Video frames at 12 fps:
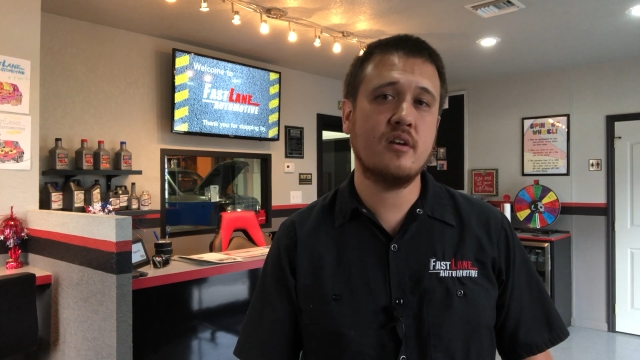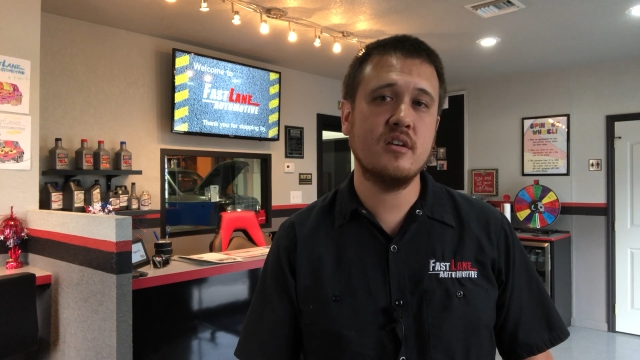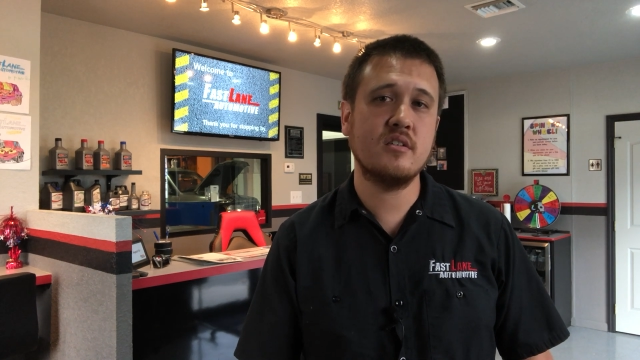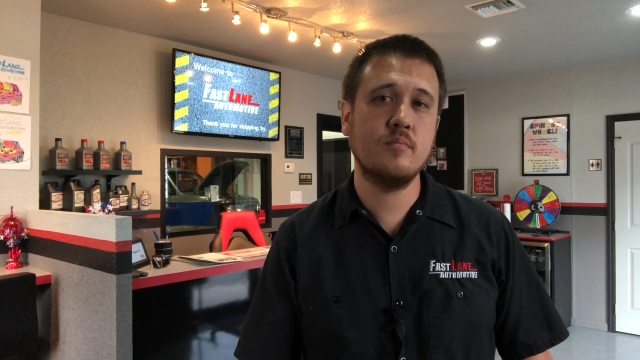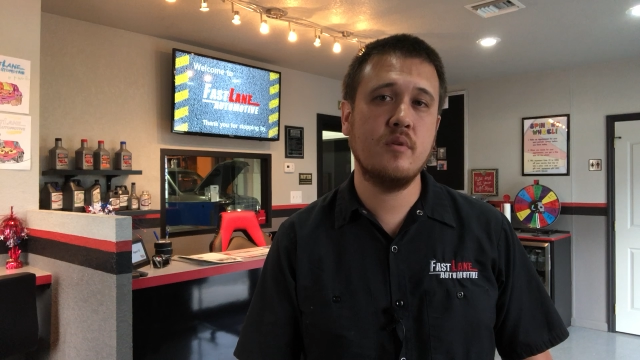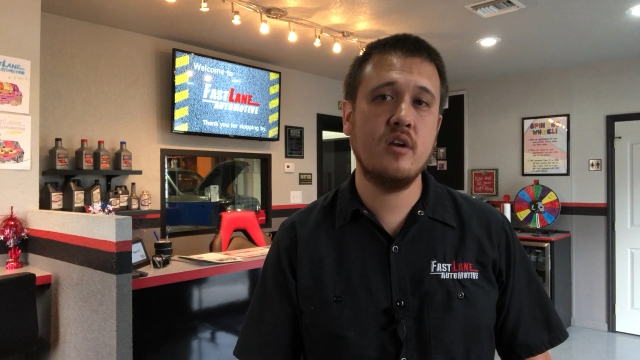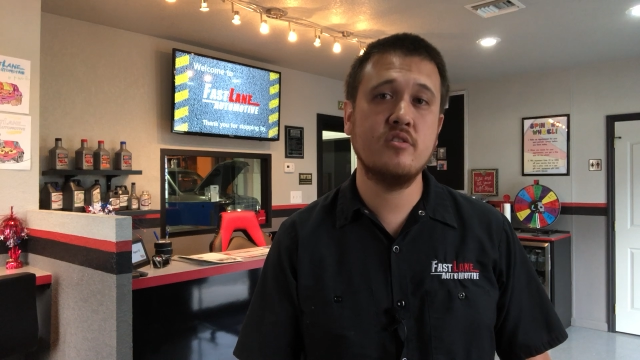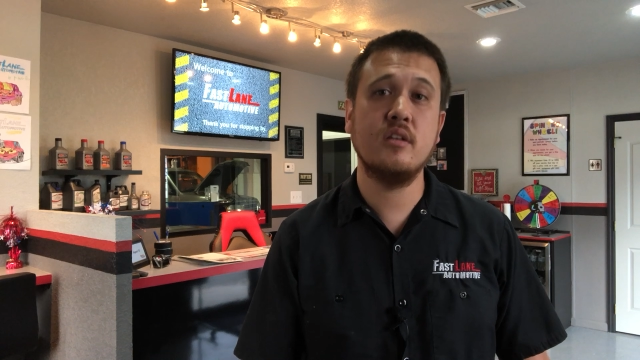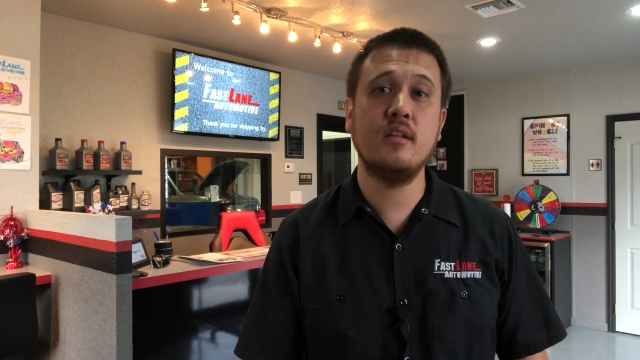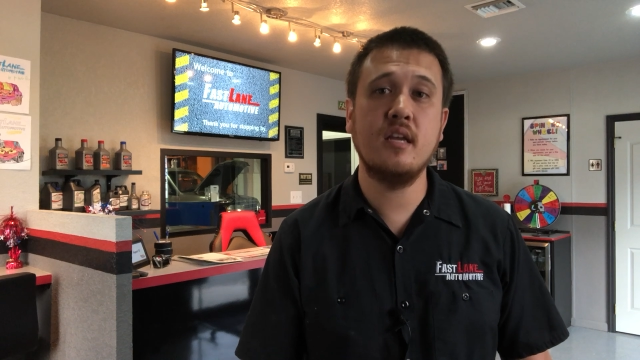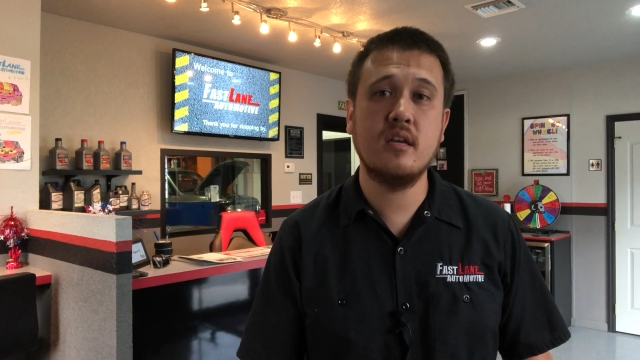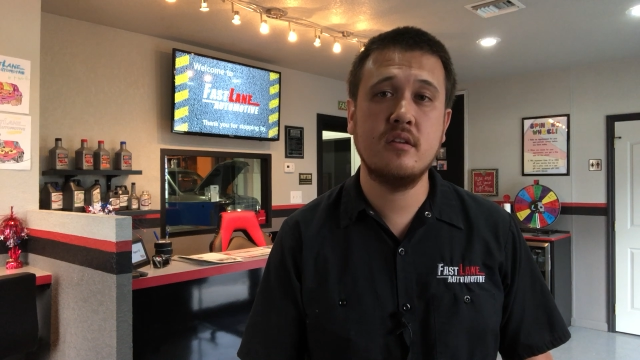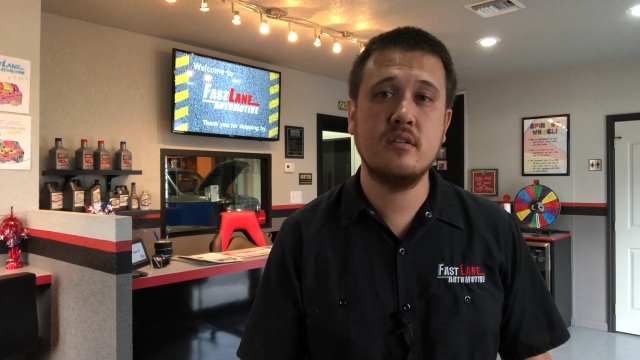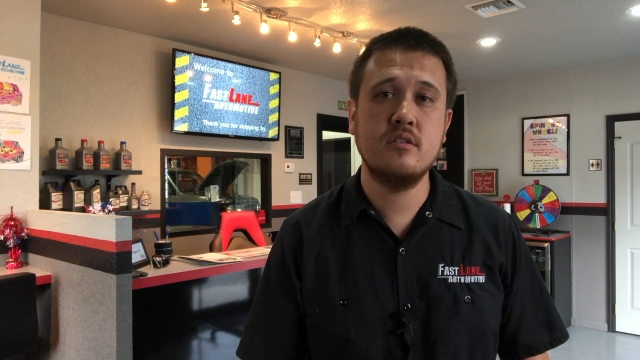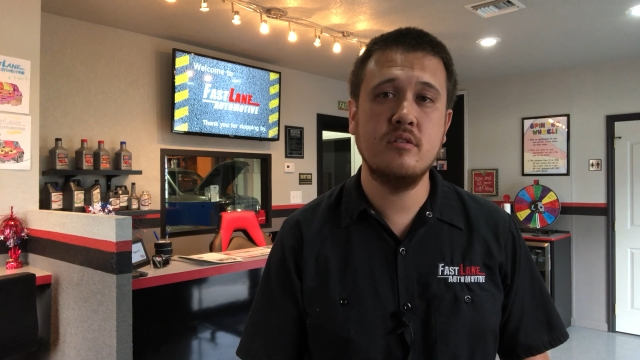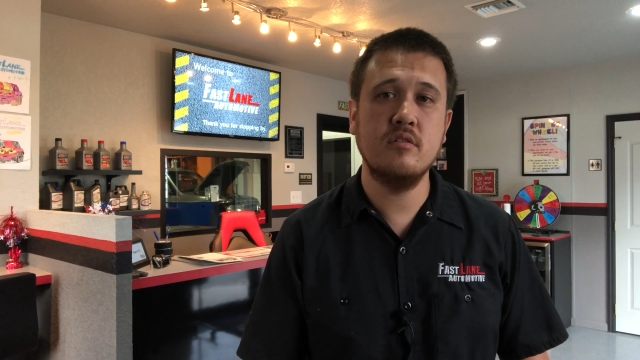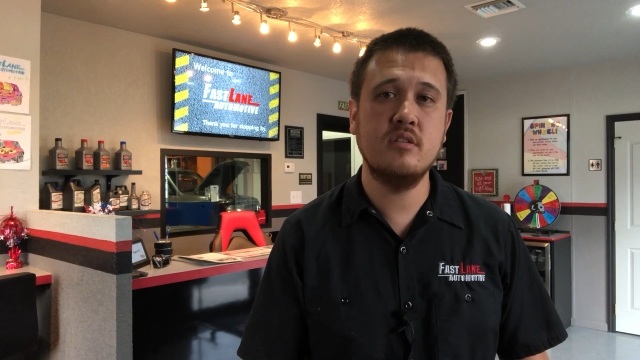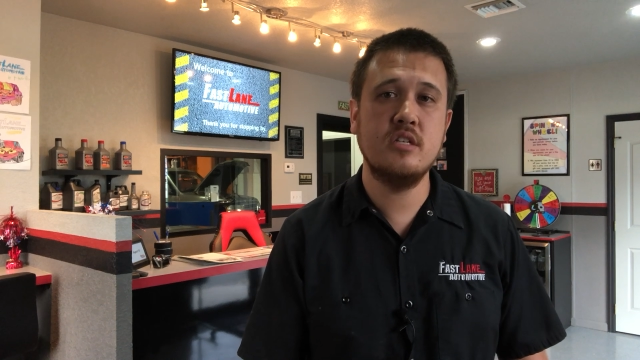Customer, here's a link
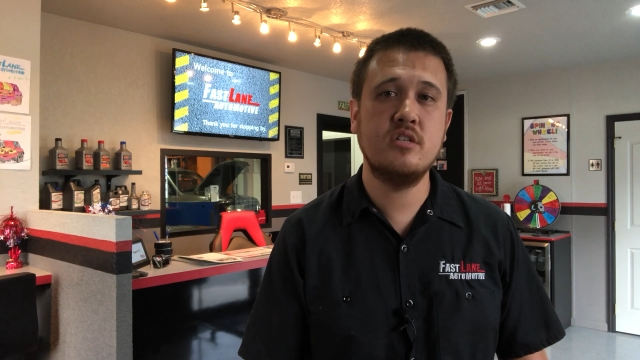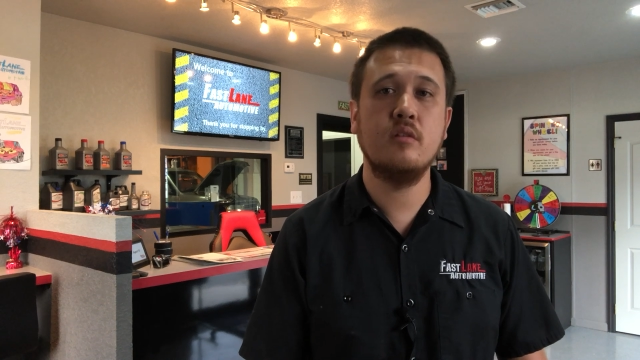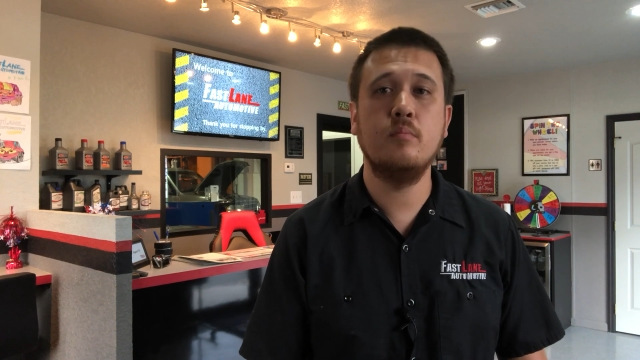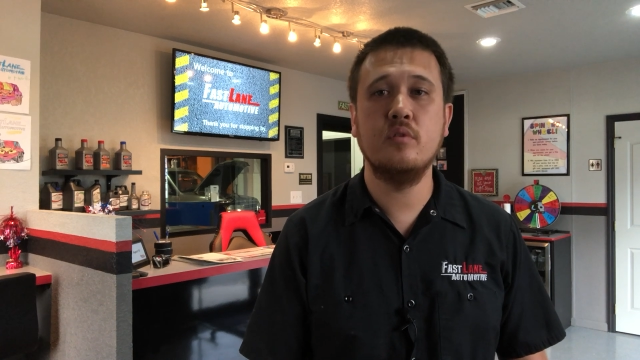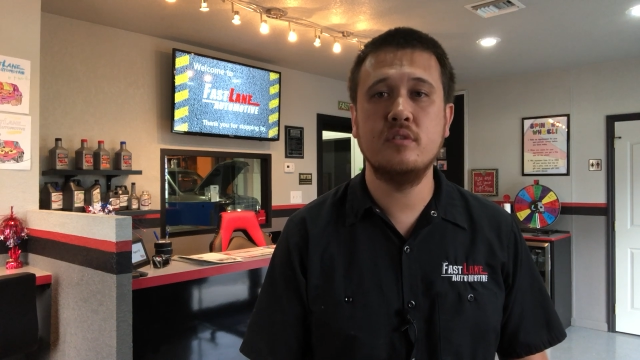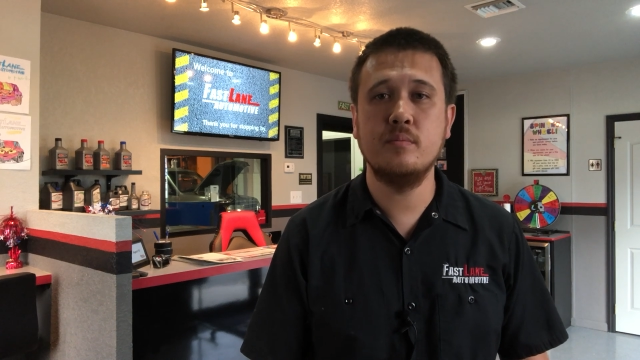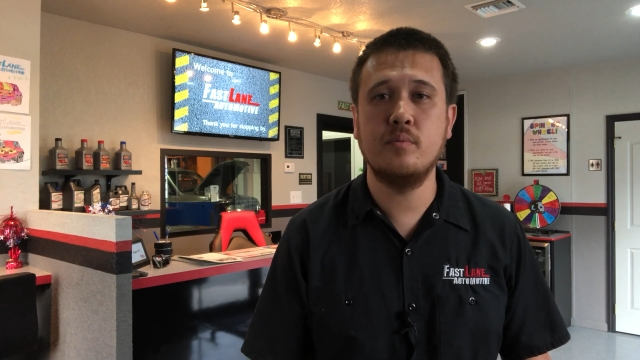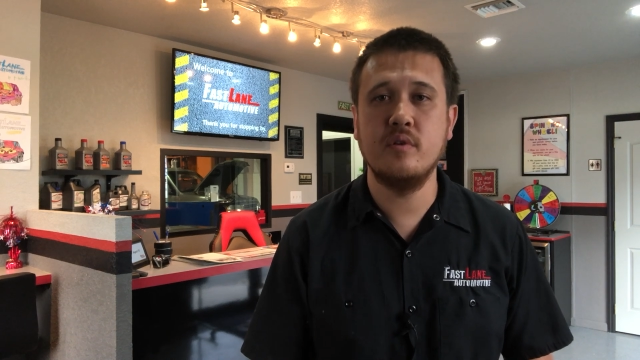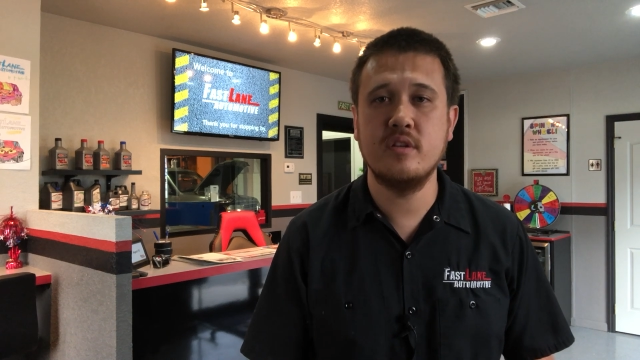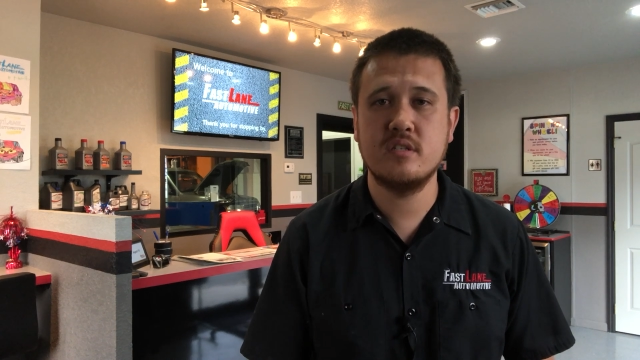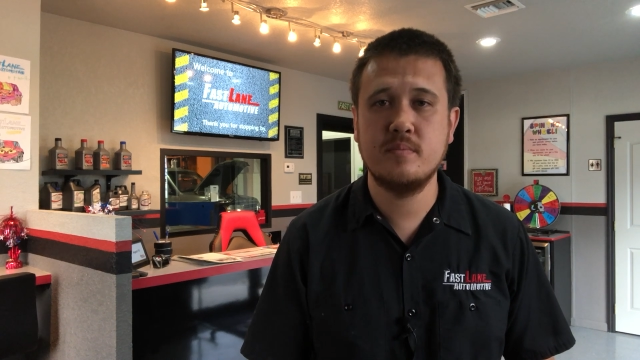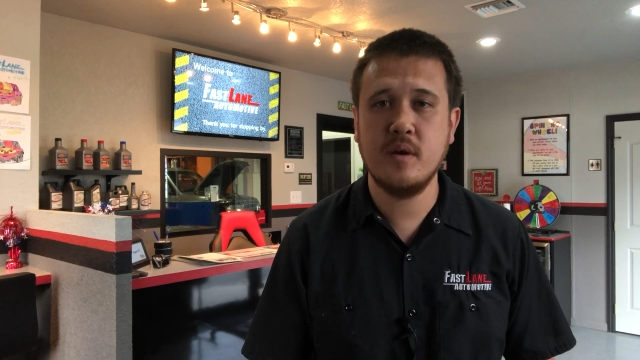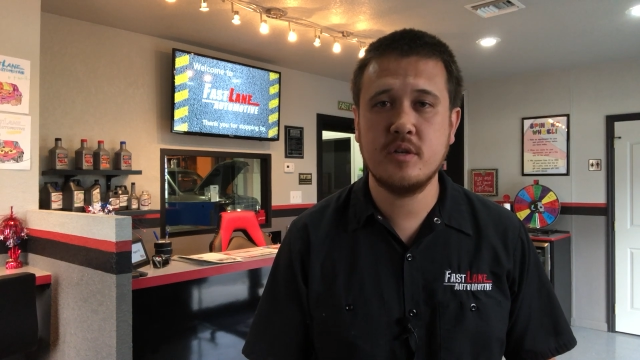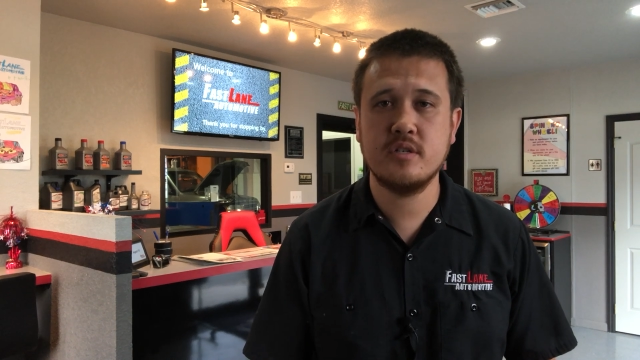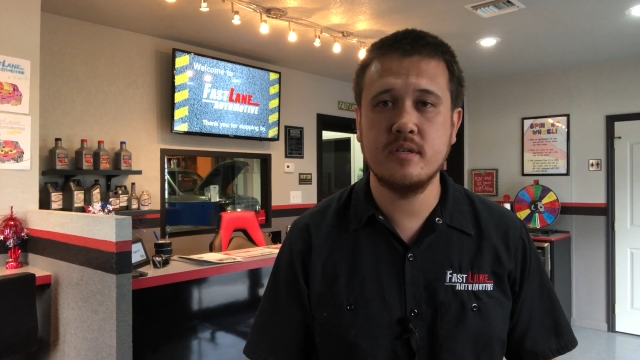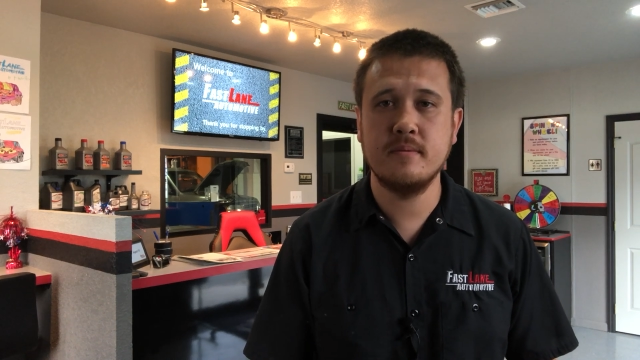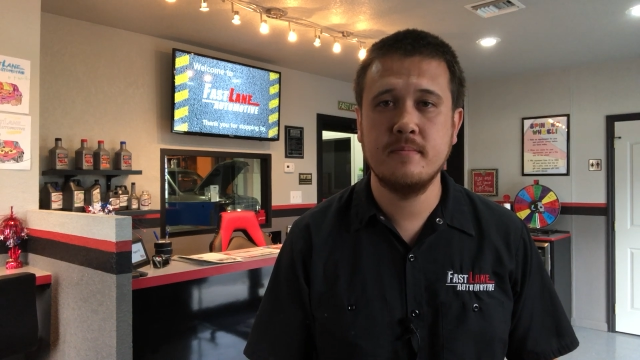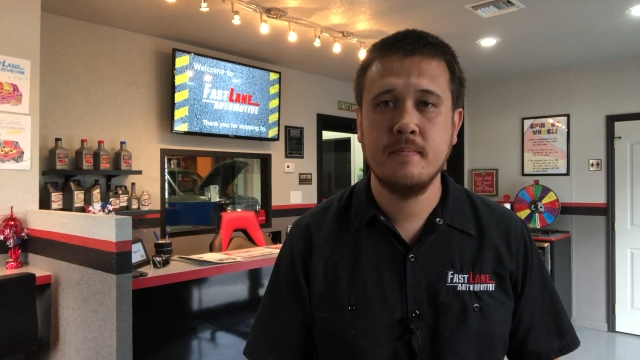to your digital multi-point
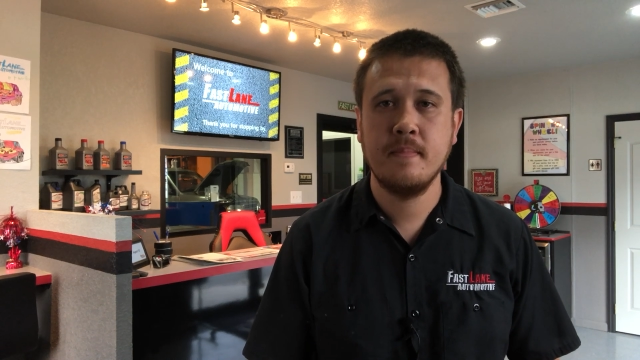inspection.